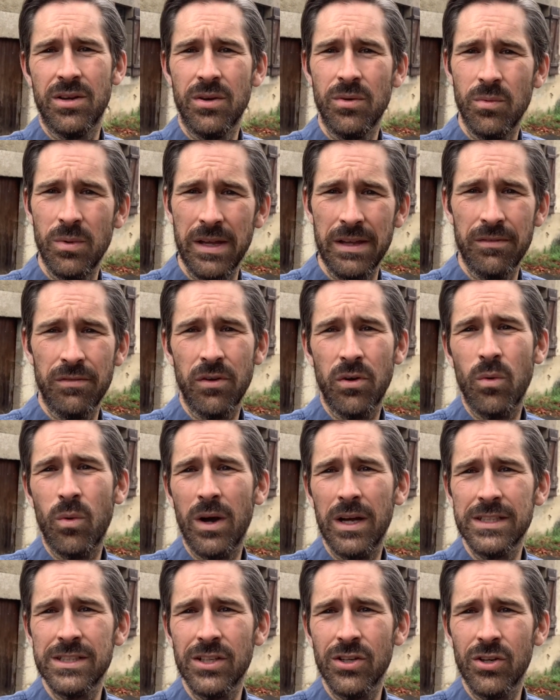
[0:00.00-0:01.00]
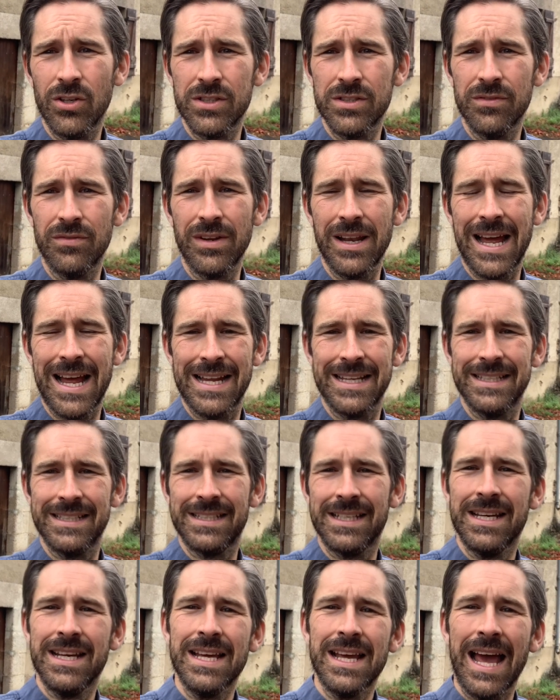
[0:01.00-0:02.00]
with quite a lot of land
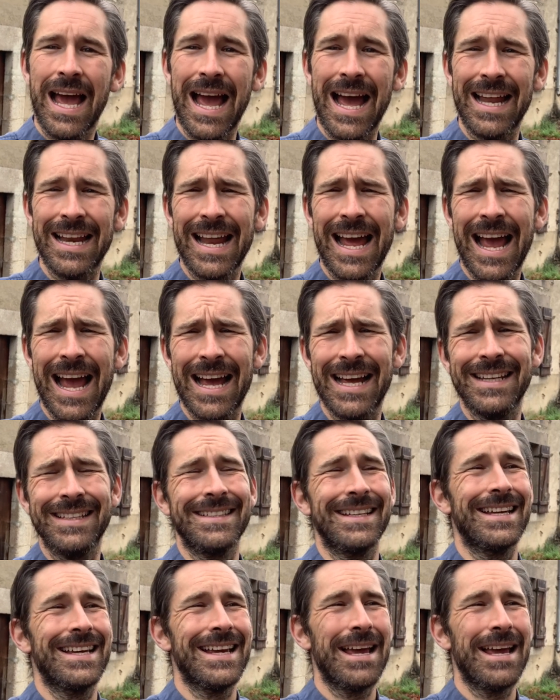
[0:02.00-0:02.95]
and has